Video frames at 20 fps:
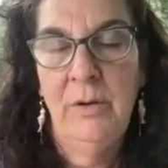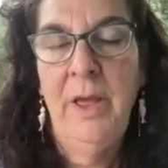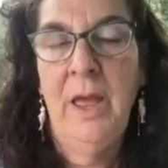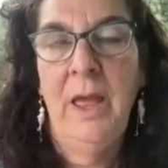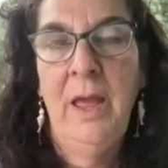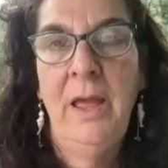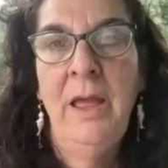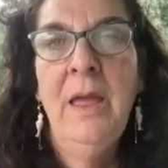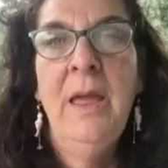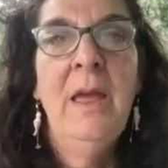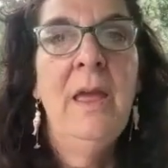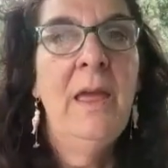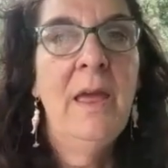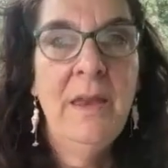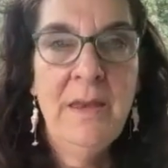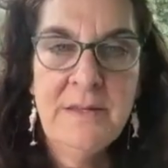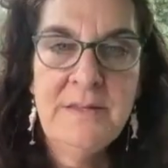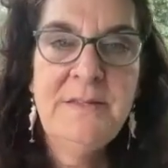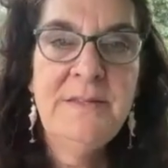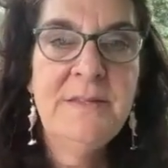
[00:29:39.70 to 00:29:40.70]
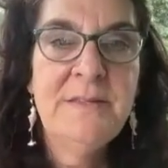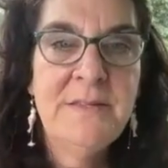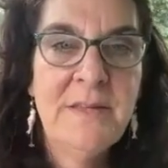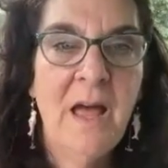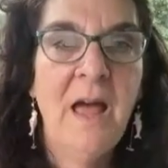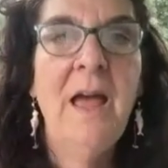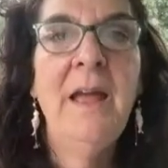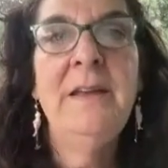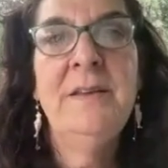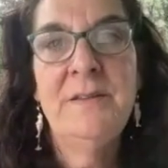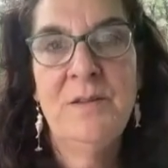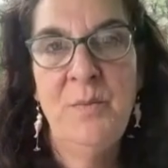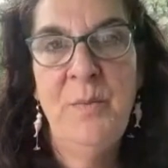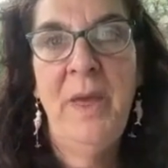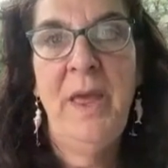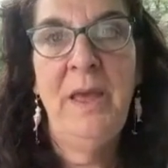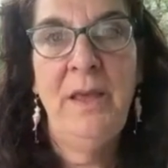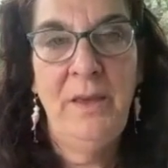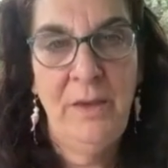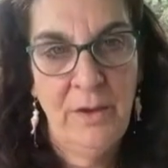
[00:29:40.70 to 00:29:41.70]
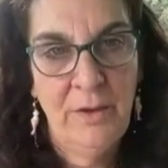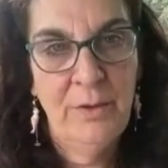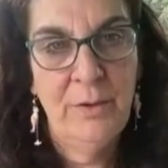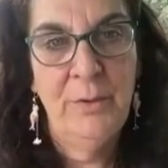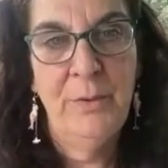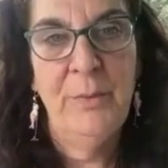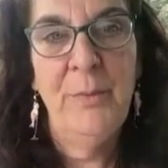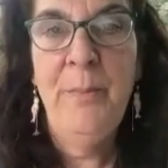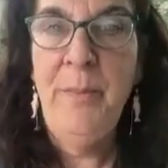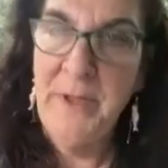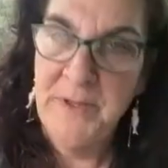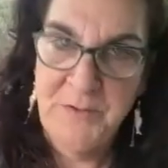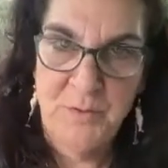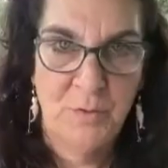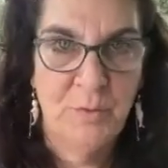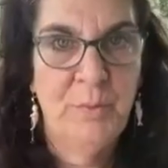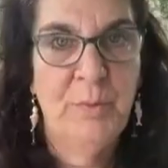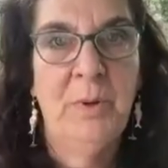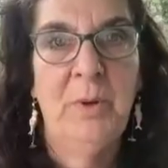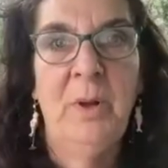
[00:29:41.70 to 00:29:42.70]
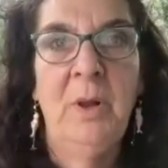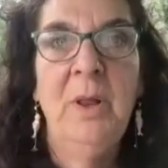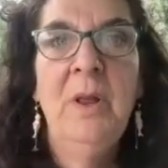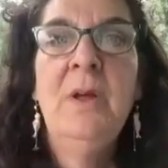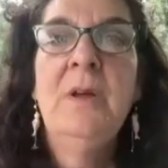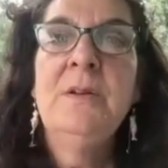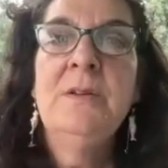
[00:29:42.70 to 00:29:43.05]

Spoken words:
Okay. It is designed to make you miserable.